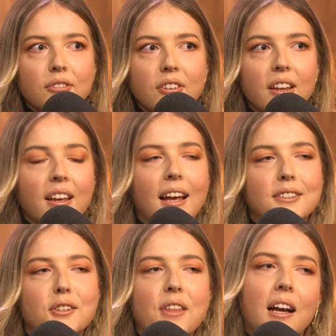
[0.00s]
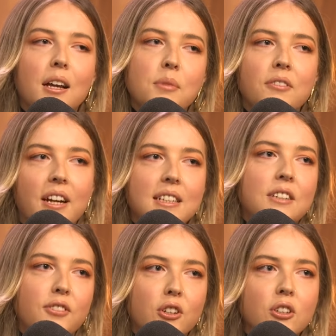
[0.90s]
Right. And so that can be very
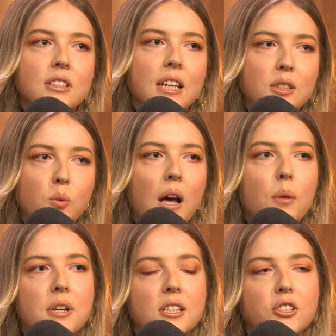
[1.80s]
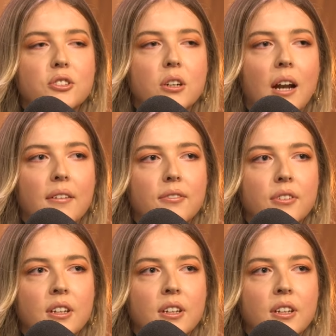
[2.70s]
difficult as well because you don't have